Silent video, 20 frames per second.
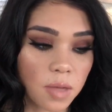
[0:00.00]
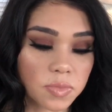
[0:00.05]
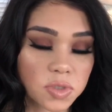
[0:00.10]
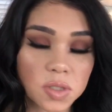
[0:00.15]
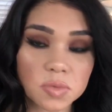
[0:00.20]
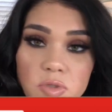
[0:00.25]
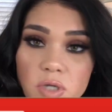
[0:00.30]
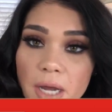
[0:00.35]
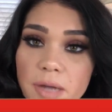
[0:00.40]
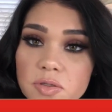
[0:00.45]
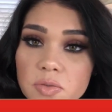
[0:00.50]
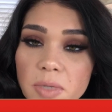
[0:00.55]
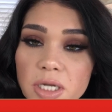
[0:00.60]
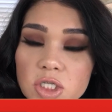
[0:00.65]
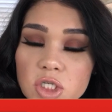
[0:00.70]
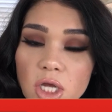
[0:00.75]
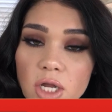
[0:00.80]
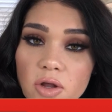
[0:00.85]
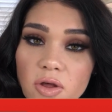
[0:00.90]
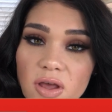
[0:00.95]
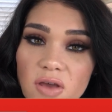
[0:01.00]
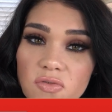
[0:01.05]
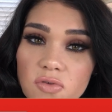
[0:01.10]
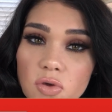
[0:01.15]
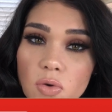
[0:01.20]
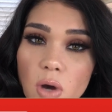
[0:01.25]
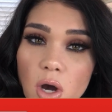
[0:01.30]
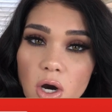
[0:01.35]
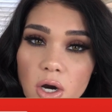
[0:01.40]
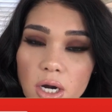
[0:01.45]
Subscribe to my channel if
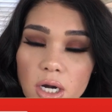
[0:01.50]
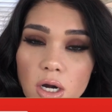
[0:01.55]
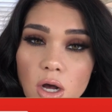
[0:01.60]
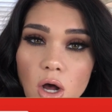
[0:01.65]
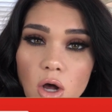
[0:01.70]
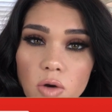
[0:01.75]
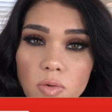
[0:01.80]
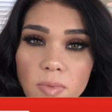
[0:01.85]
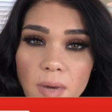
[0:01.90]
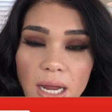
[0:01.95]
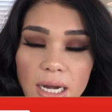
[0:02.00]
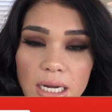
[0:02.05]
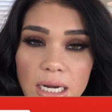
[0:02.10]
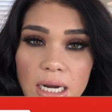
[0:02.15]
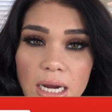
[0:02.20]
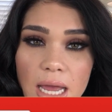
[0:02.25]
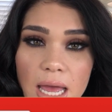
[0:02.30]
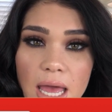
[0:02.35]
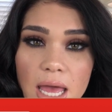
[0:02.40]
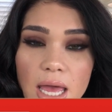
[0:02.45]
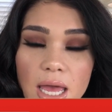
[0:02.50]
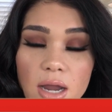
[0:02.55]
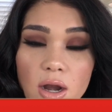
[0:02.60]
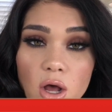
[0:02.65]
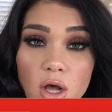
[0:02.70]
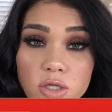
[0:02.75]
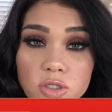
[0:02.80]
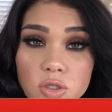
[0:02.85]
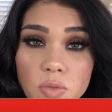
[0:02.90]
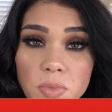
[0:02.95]
you aren't already, and
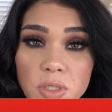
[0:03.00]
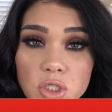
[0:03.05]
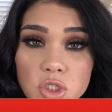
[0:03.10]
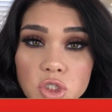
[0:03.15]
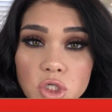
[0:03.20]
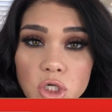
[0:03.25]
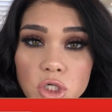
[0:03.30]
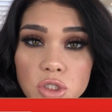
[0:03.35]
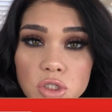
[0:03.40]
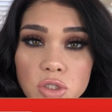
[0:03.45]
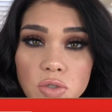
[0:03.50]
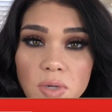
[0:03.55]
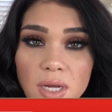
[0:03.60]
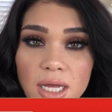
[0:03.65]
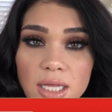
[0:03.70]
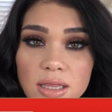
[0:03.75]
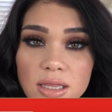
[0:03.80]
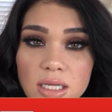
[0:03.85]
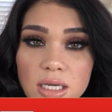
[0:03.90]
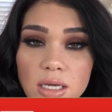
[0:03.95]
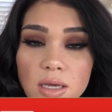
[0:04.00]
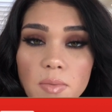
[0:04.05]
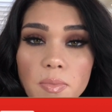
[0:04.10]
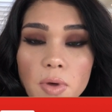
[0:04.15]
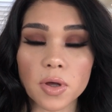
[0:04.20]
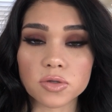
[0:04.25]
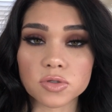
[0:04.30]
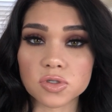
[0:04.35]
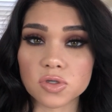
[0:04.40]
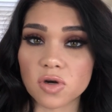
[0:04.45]
also be sure to hit the
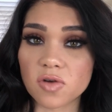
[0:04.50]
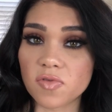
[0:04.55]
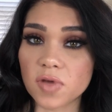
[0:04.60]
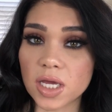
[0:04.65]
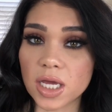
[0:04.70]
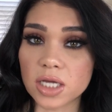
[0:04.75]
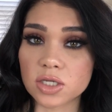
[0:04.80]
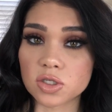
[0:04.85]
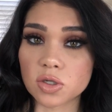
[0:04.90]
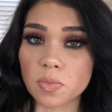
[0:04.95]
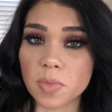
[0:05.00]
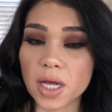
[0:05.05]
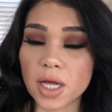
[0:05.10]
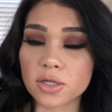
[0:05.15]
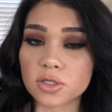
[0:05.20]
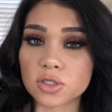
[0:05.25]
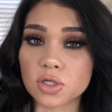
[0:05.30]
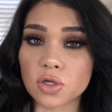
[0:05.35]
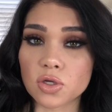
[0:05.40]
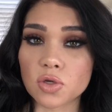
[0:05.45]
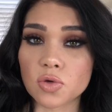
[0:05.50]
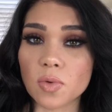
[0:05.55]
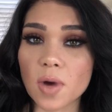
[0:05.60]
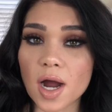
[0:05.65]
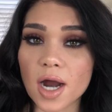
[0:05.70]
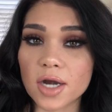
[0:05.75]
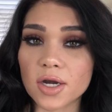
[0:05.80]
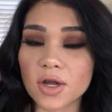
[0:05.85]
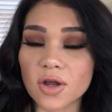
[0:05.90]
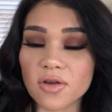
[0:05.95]
post notification bell so you
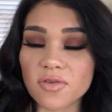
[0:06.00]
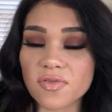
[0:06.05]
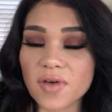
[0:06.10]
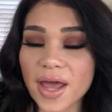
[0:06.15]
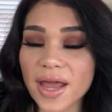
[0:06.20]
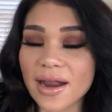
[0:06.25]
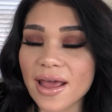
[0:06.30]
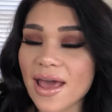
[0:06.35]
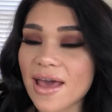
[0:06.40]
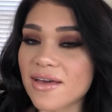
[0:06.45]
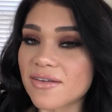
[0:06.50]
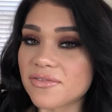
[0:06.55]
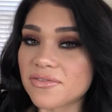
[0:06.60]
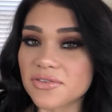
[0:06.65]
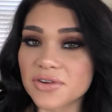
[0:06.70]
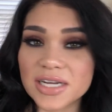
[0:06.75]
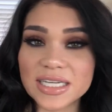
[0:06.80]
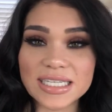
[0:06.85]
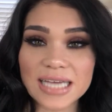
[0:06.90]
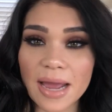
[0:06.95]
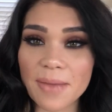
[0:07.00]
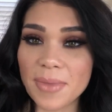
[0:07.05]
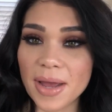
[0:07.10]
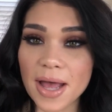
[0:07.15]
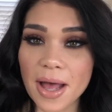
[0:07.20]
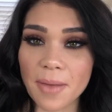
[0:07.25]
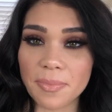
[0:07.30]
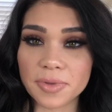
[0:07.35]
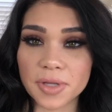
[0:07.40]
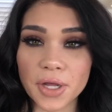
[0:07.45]
are notified every time
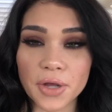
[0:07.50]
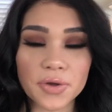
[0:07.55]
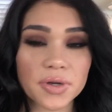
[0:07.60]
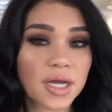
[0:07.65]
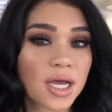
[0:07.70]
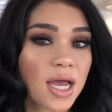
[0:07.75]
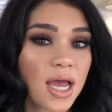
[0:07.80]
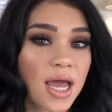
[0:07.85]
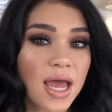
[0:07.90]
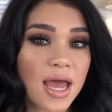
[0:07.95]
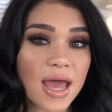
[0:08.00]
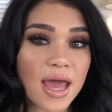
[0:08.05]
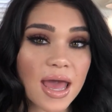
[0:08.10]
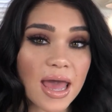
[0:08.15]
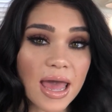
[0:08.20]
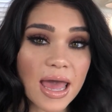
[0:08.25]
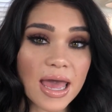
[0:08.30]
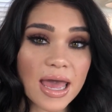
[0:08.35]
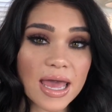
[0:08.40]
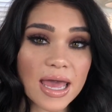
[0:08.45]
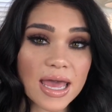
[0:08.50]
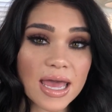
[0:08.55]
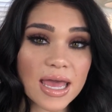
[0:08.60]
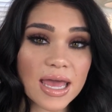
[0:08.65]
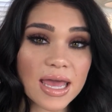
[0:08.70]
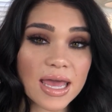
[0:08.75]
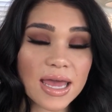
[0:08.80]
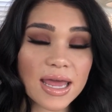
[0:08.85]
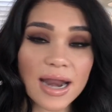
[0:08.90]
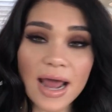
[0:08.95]
I upload.
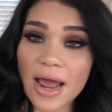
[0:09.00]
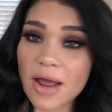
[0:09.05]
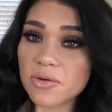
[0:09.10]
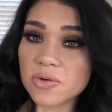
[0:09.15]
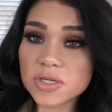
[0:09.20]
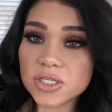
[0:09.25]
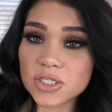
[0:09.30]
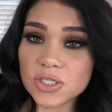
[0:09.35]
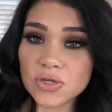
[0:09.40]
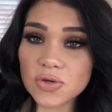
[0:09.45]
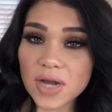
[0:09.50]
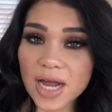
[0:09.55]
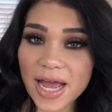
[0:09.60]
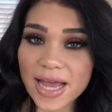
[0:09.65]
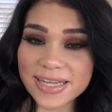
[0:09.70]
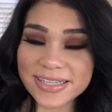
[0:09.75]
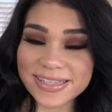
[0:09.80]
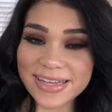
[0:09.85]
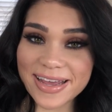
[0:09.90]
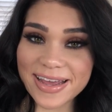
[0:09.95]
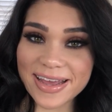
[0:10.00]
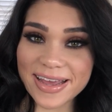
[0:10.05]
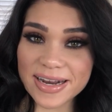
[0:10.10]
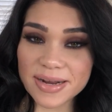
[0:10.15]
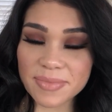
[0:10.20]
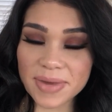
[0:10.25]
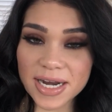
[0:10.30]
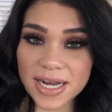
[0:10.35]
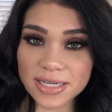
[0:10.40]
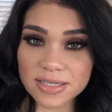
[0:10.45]
And I will see you guys
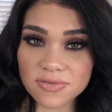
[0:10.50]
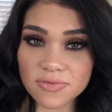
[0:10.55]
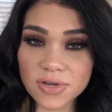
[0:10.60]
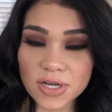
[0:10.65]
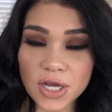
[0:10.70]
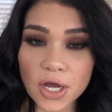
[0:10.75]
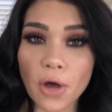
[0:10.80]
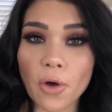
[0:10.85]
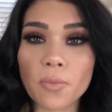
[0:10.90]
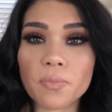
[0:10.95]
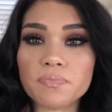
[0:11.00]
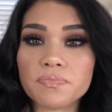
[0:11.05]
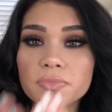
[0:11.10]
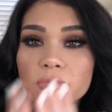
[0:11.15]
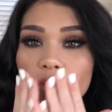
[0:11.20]
in my next video.